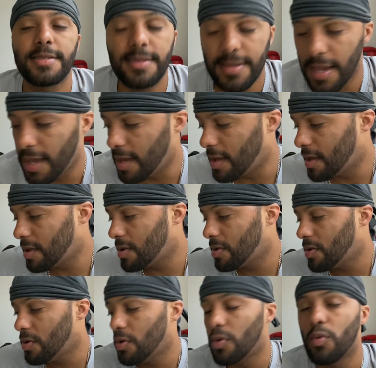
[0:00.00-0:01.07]
said,
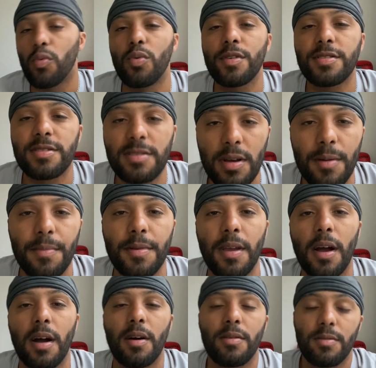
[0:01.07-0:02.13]
what's up,
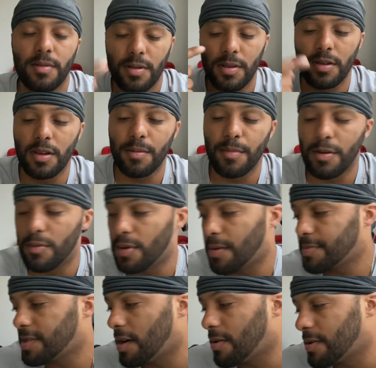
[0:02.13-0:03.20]
y'all? Look at me when
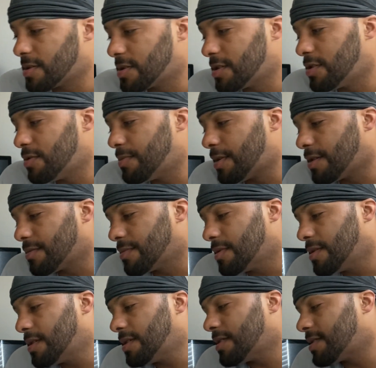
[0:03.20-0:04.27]
I'm talking to you, bro.
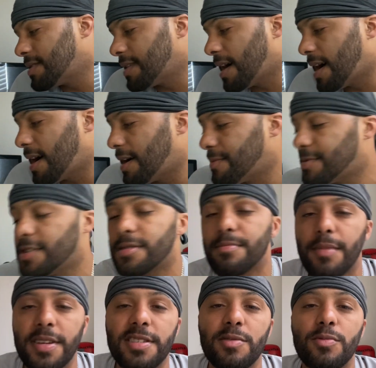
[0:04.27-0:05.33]
Nah, I'm just
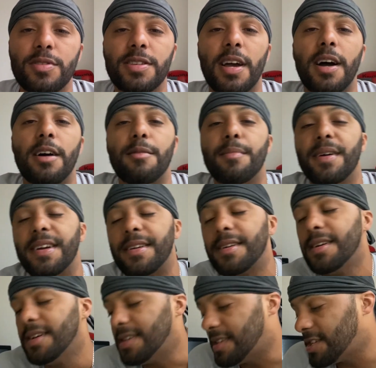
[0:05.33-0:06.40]
messing with y'all, man.
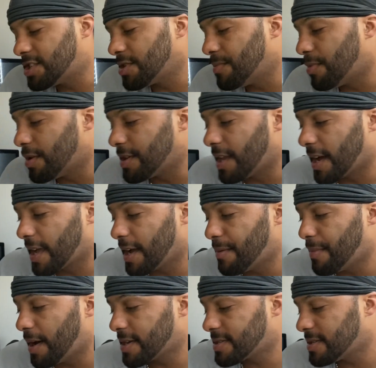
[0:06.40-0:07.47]
This your boy,
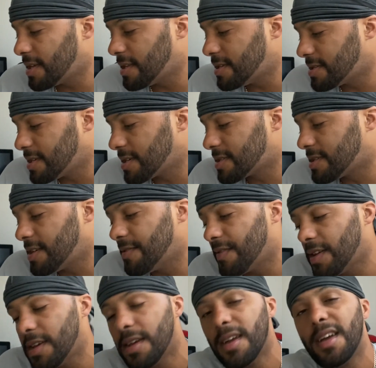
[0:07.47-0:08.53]
Knockout Boxing 86
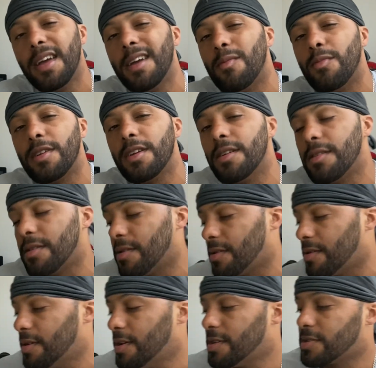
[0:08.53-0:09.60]
TV, and we in
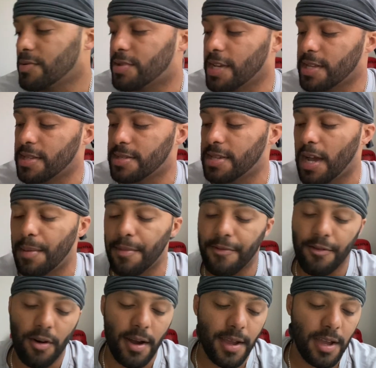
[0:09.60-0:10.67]
here. So check this out.
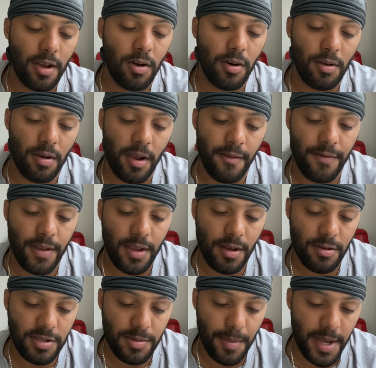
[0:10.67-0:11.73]
Before I get going on our
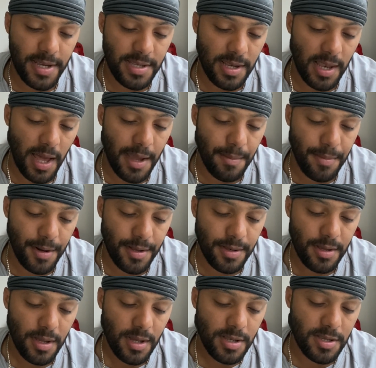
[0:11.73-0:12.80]
video, smash the like
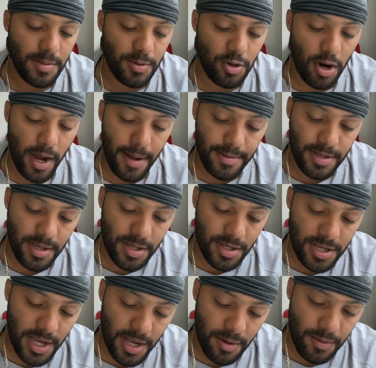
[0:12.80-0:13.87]
button. Subscribe to the
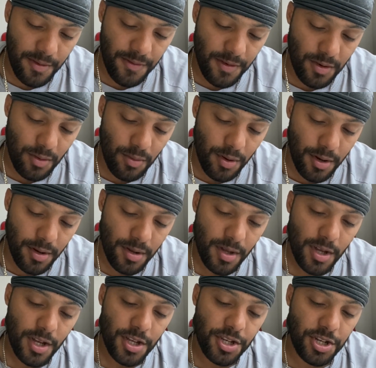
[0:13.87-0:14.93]
channel if you're new here.
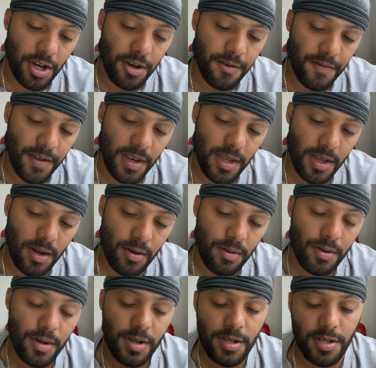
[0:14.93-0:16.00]
Share the video.
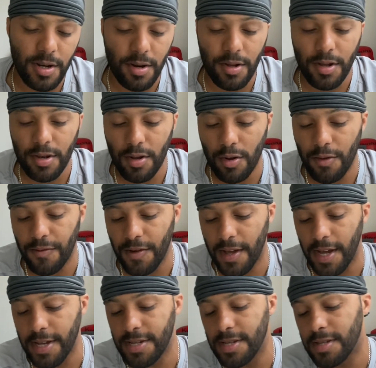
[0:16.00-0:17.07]
Turn on your
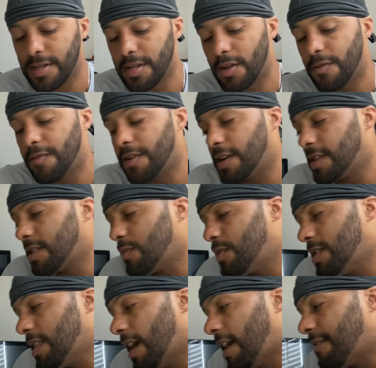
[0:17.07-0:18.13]
notifications, and don't forget that we
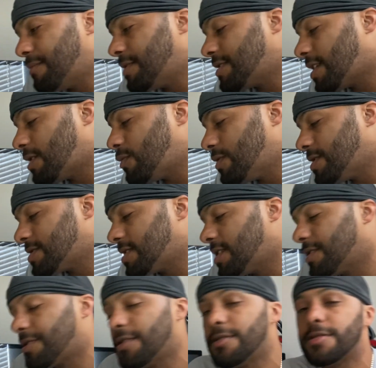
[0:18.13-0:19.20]
live Monday, Wednesday,
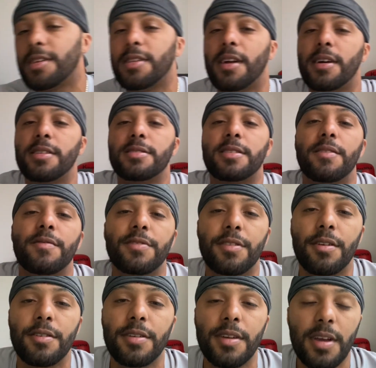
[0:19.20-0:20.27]
and Thursday night at
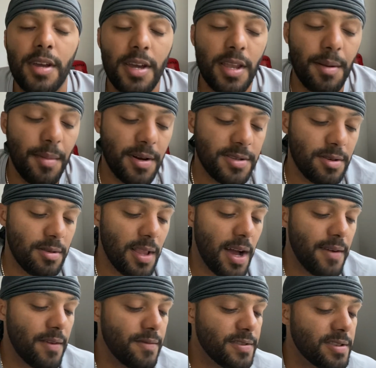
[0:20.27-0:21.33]
7:30. And I'm also
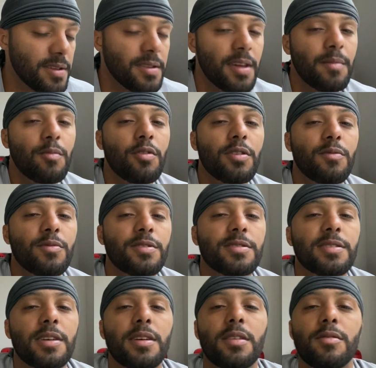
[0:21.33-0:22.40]
live every Sunday morning with the
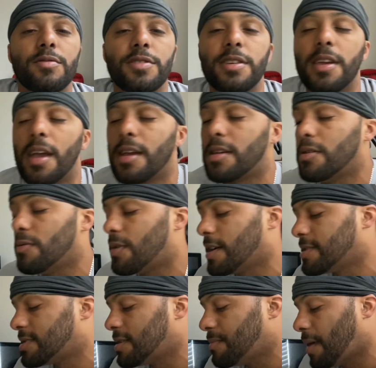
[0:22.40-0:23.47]
singing OG
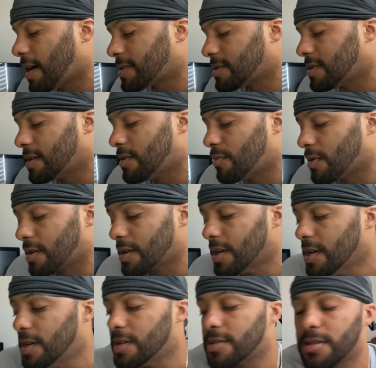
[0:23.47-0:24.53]
KQKC Boxing Network.
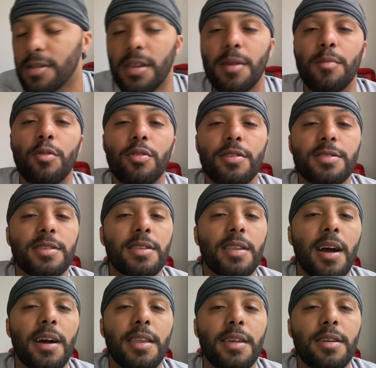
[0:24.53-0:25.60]
Sunday mornings at
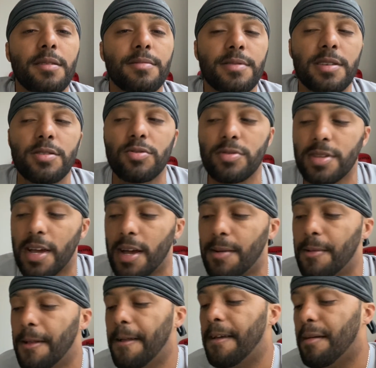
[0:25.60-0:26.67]
9 a.m. Central Time.
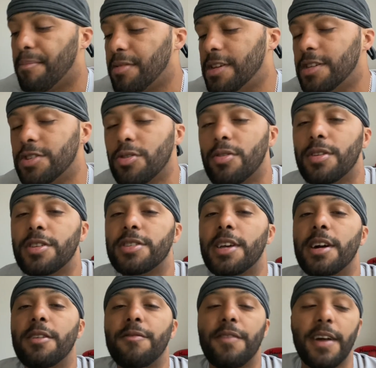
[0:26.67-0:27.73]
And please join the
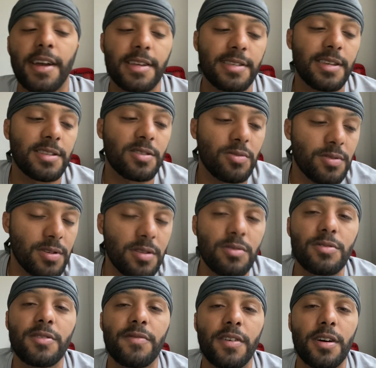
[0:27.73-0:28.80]
channel for access to
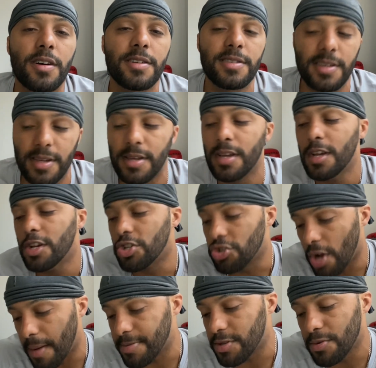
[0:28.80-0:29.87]
exclusive content.
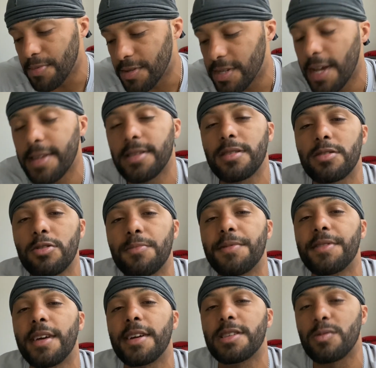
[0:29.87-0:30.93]
Drop super chats and super
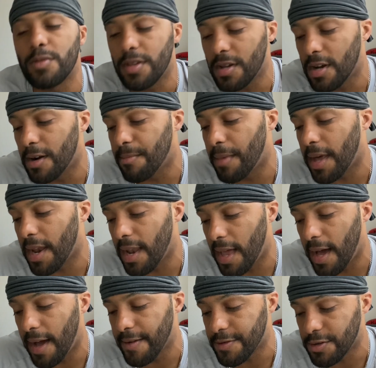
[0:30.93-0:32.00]
thanks when you come by the
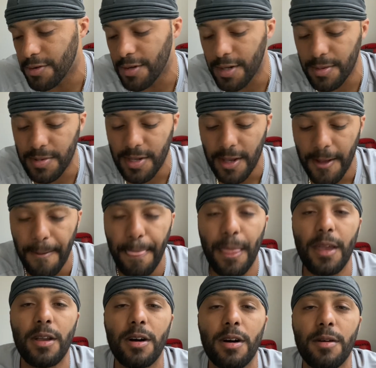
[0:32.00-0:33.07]
live streams.
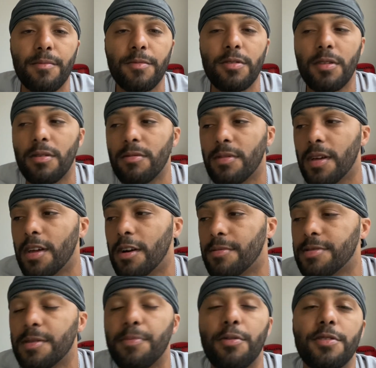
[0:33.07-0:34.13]
And, you know, it helps
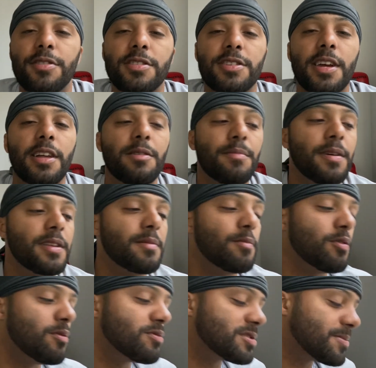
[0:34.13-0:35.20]
support the channel, man. The
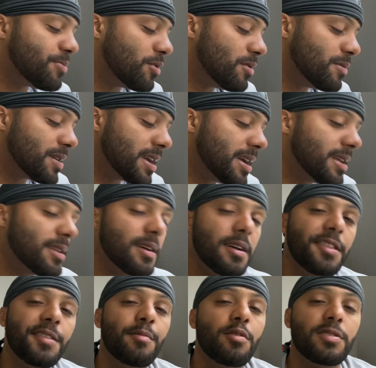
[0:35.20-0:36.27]
more support we get,
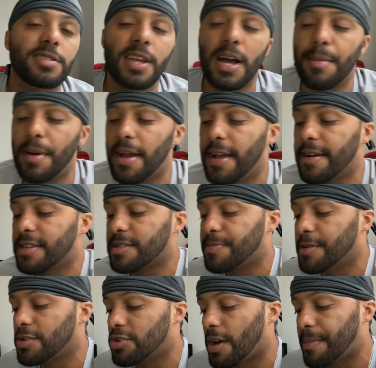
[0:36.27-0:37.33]
the more time I have to
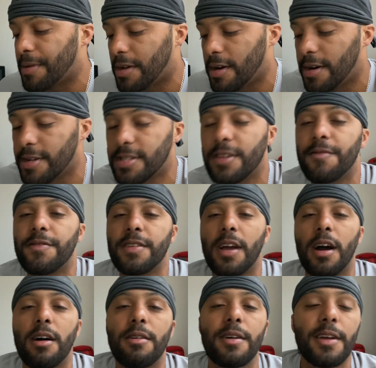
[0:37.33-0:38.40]
spend dropping content for
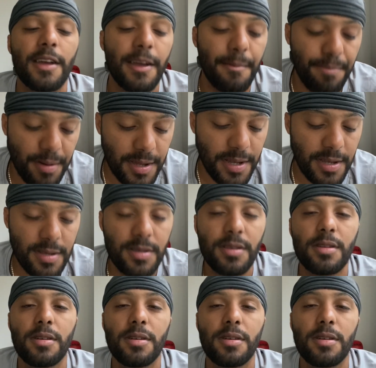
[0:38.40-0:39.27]
y'all. And please